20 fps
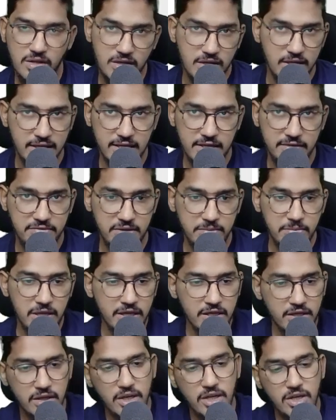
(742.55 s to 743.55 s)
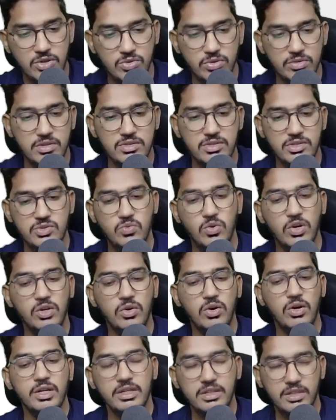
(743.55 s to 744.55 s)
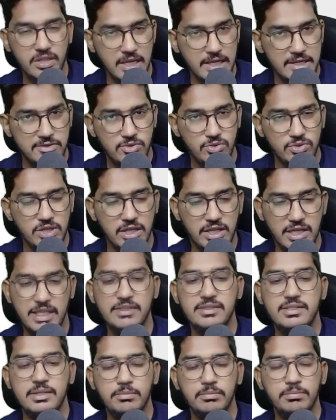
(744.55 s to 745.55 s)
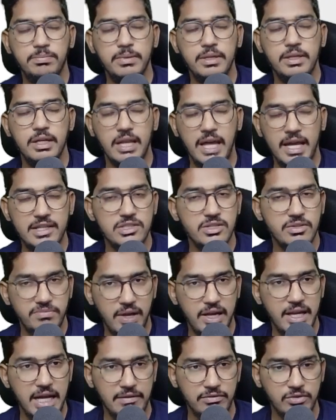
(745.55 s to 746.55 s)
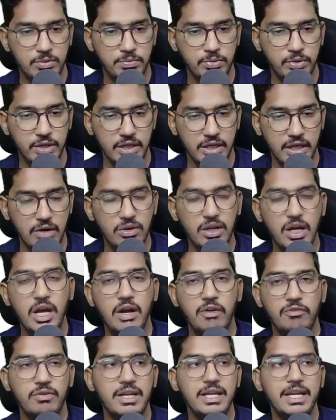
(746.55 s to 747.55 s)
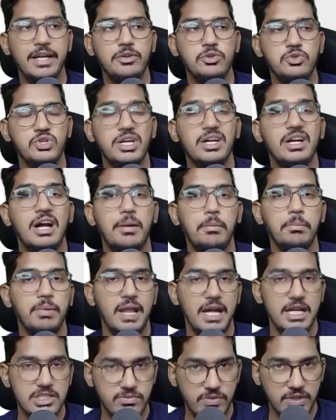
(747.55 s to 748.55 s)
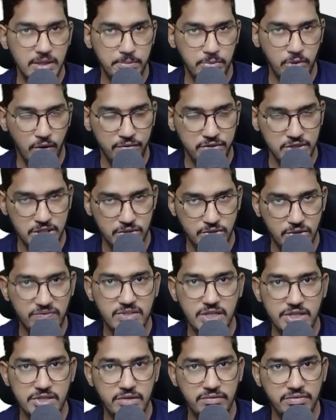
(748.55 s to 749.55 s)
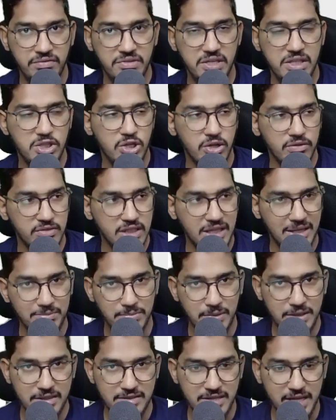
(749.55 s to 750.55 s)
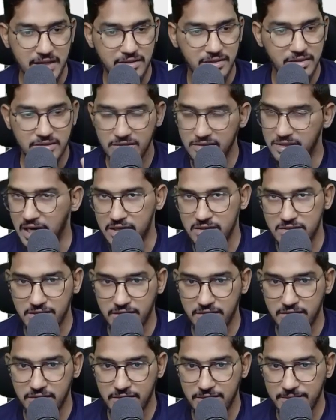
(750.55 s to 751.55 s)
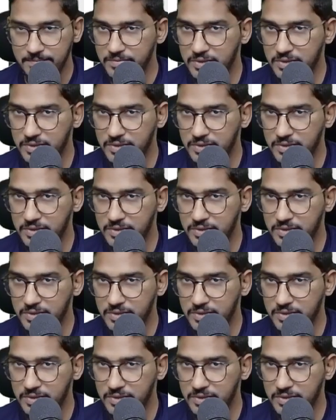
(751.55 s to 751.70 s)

Clear, everybody? So this is what auditor needs to check. In simple lines, if I have to put it out, we need to check compliance with the provisions of section 53 of the Companies Act. That's it.